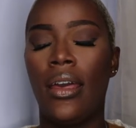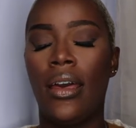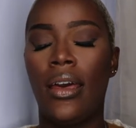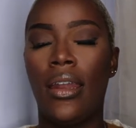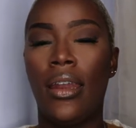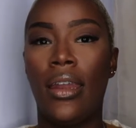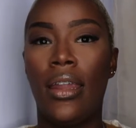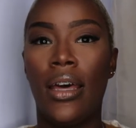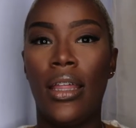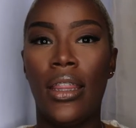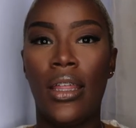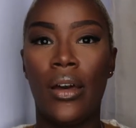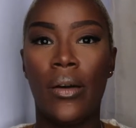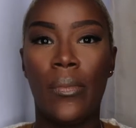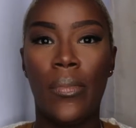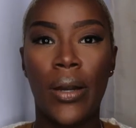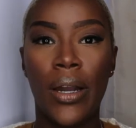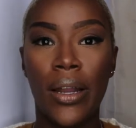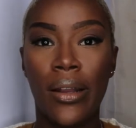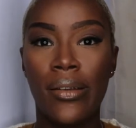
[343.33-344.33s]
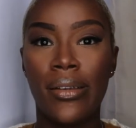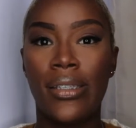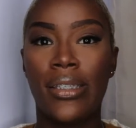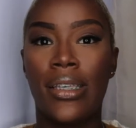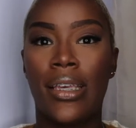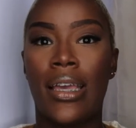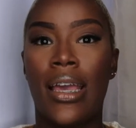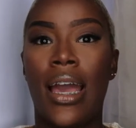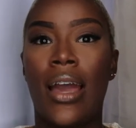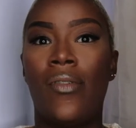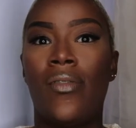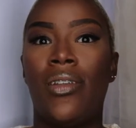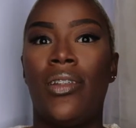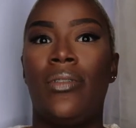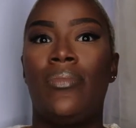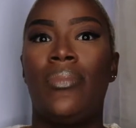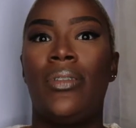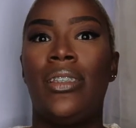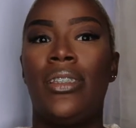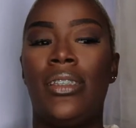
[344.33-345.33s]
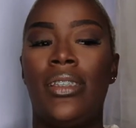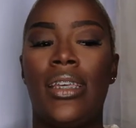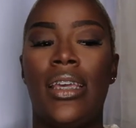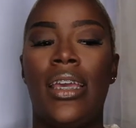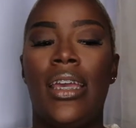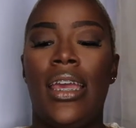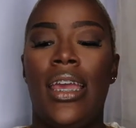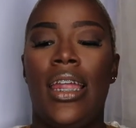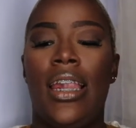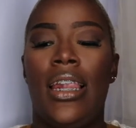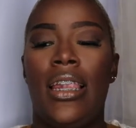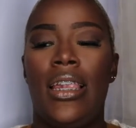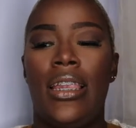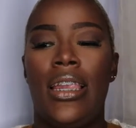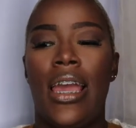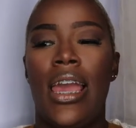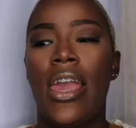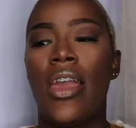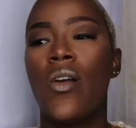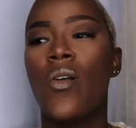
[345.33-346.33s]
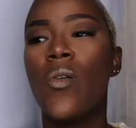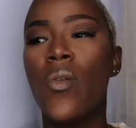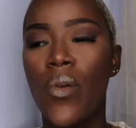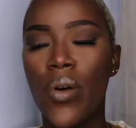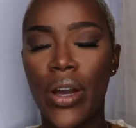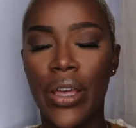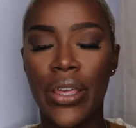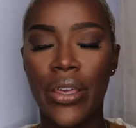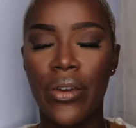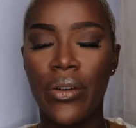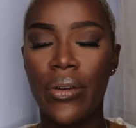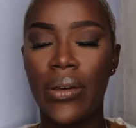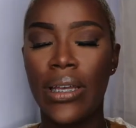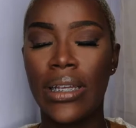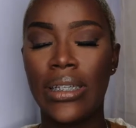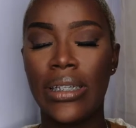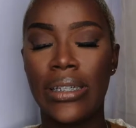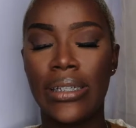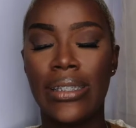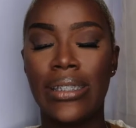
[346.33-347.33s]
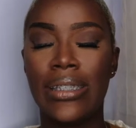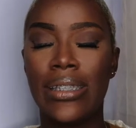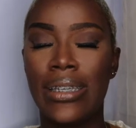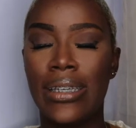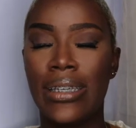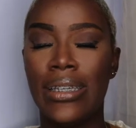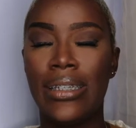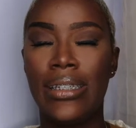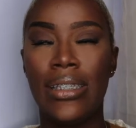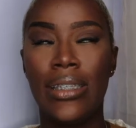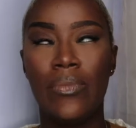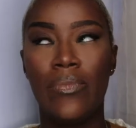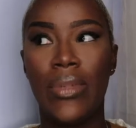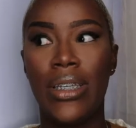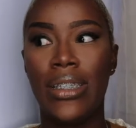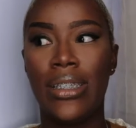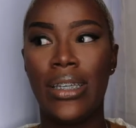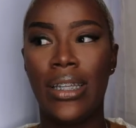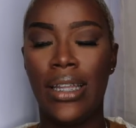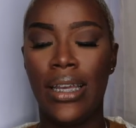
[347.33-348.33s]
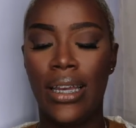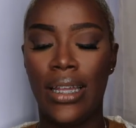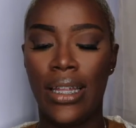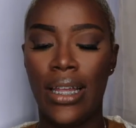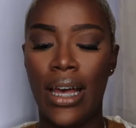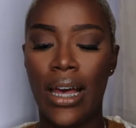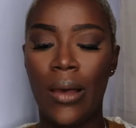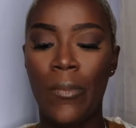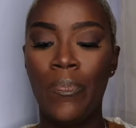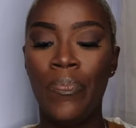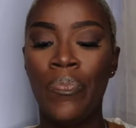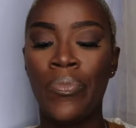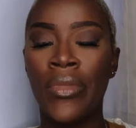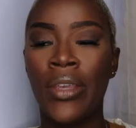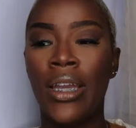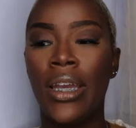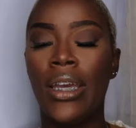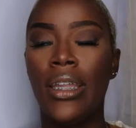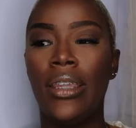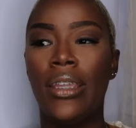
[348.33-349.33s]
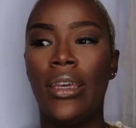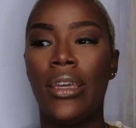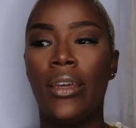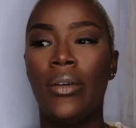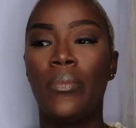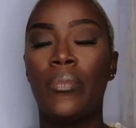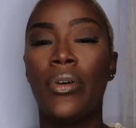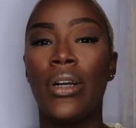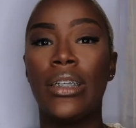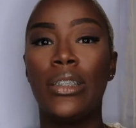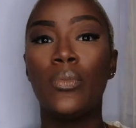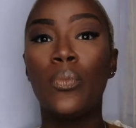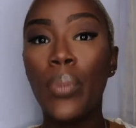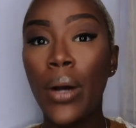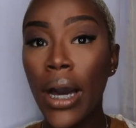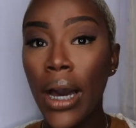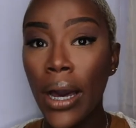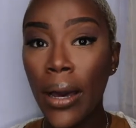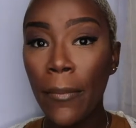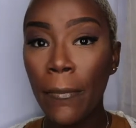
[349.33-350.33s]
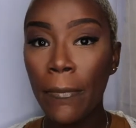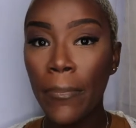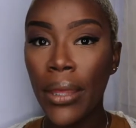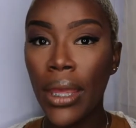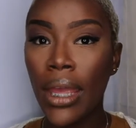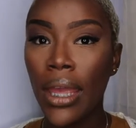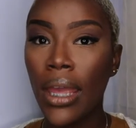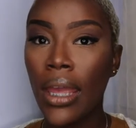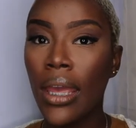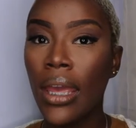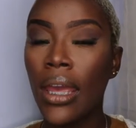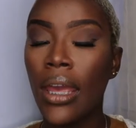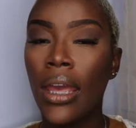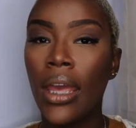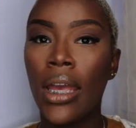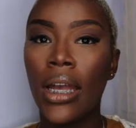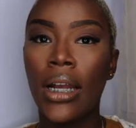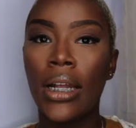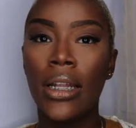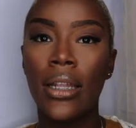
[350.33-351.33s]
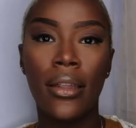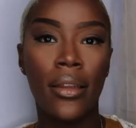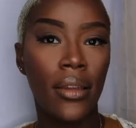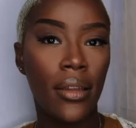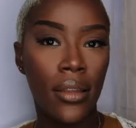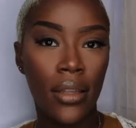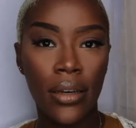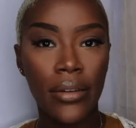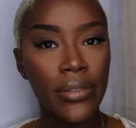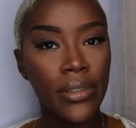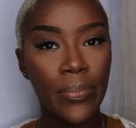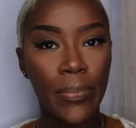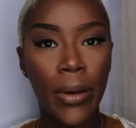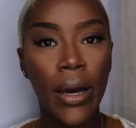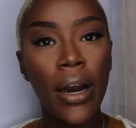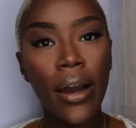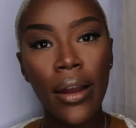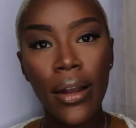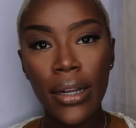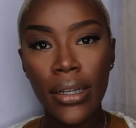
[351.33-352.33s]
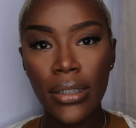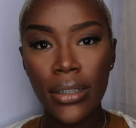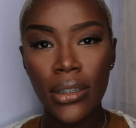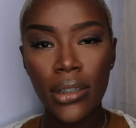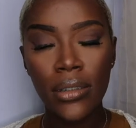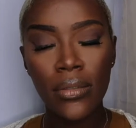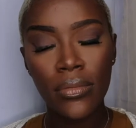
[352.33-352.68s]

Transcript: another person having them sit and lay on you it's just it's mentally a lot and then breast pumping cleaning those parts